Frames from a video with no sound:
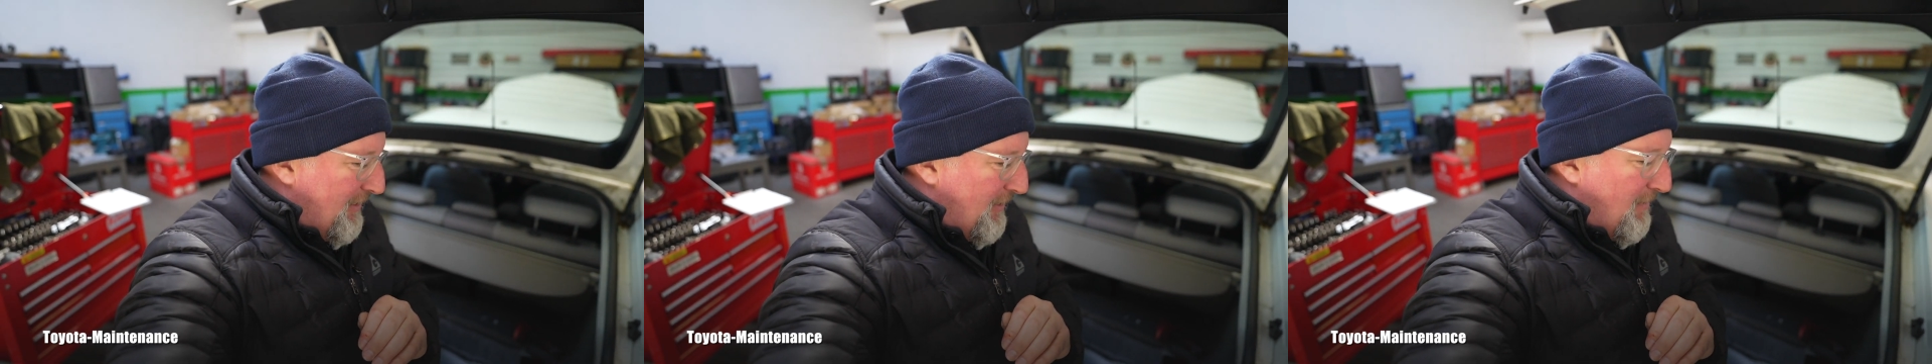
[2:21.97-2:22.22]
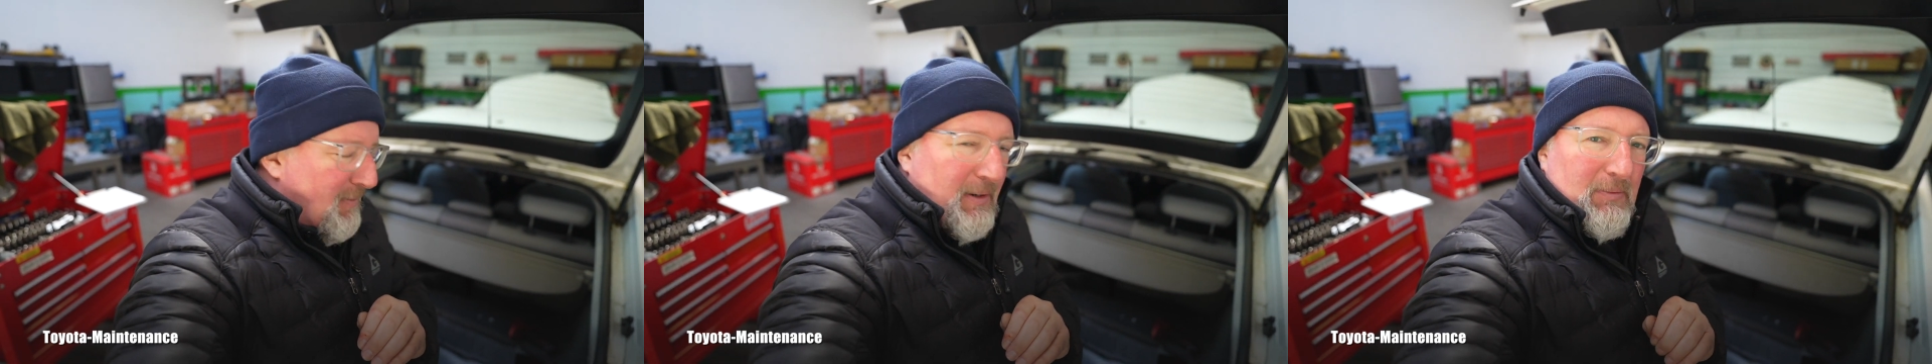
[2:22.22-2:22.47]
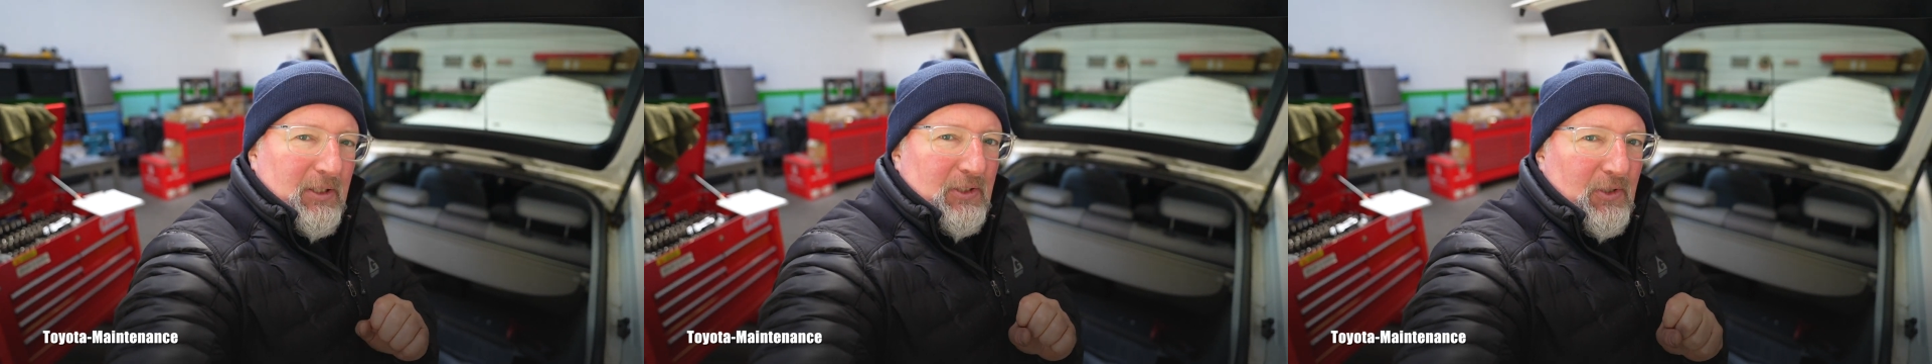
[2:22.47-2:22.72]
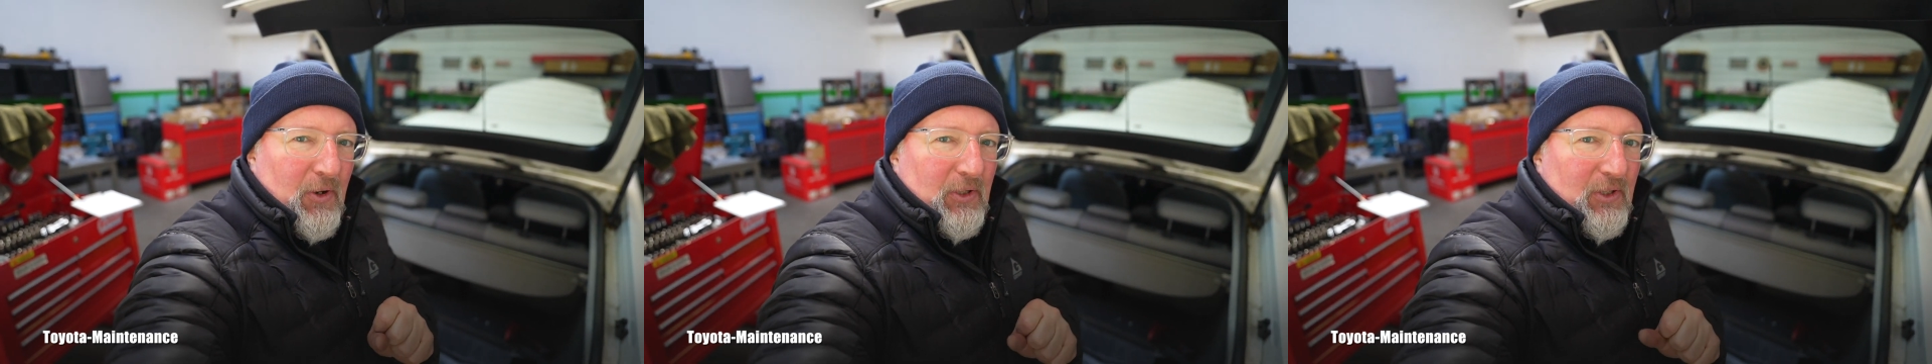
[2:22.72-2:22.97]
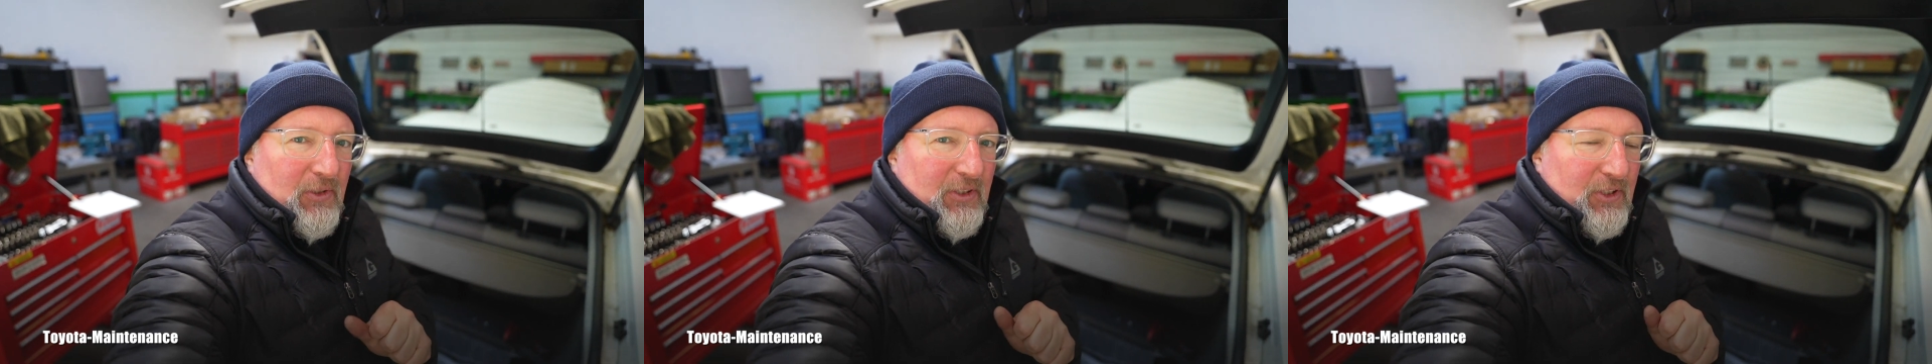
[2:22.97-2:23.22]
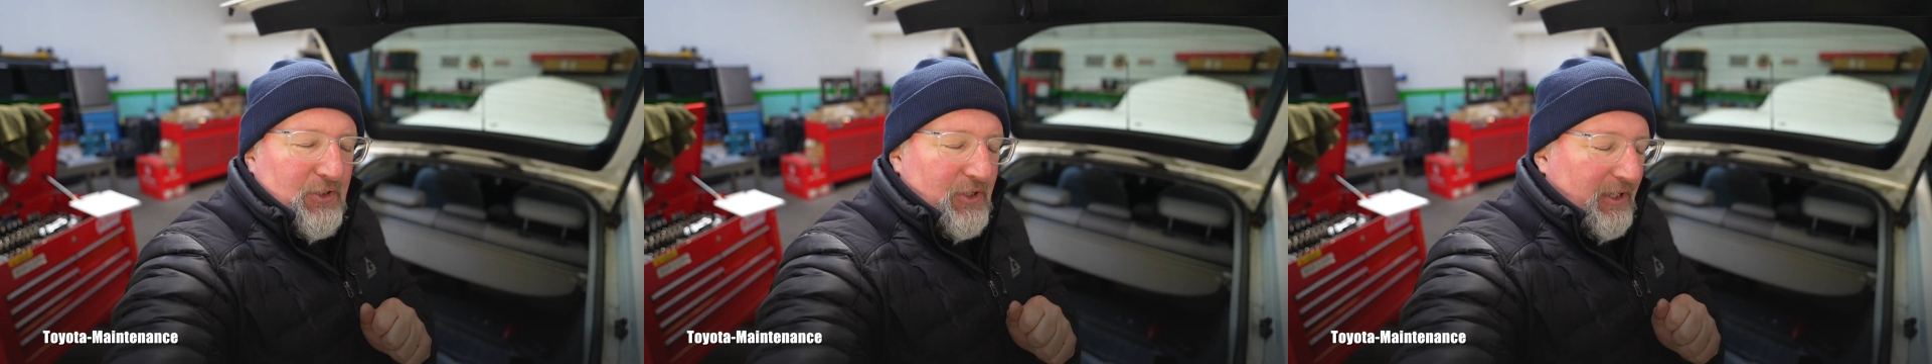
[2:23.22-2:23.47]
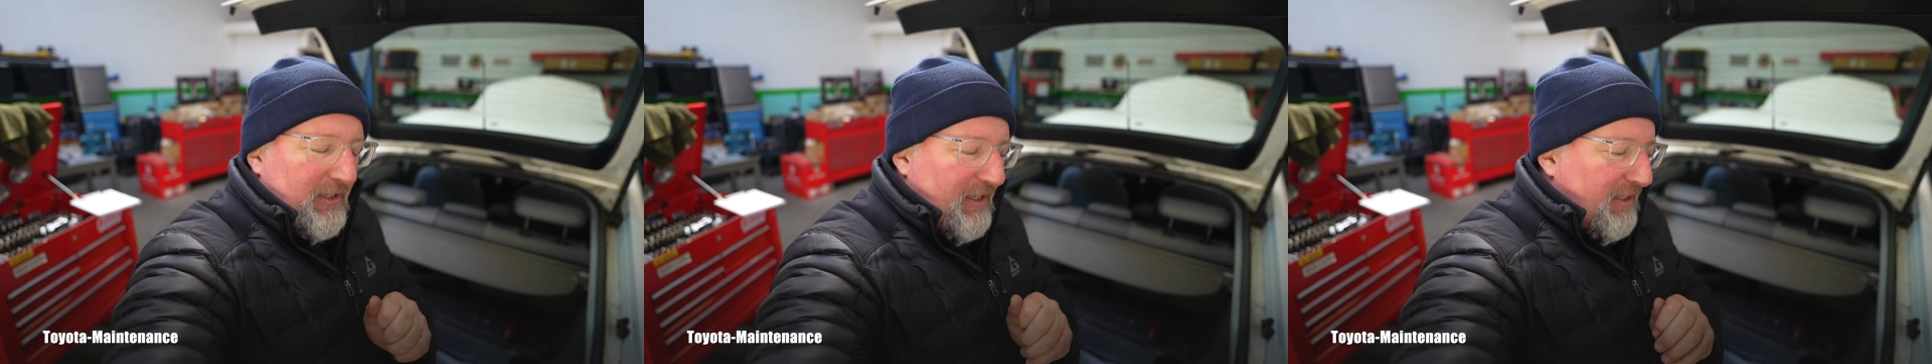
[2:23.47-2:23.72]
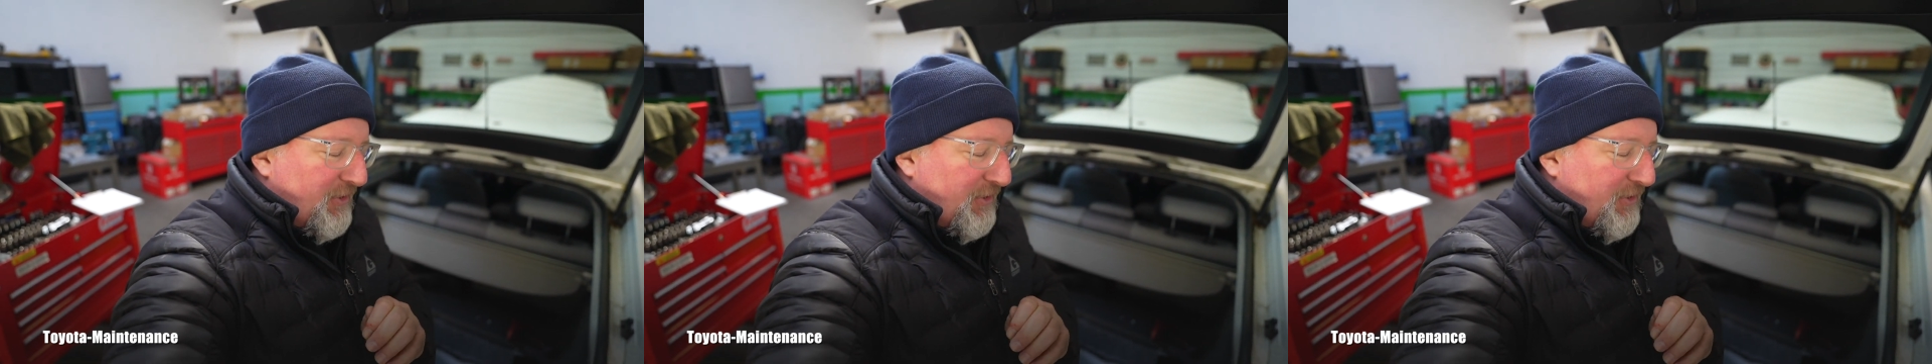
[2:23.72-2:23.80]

You probably saw it on this channel. I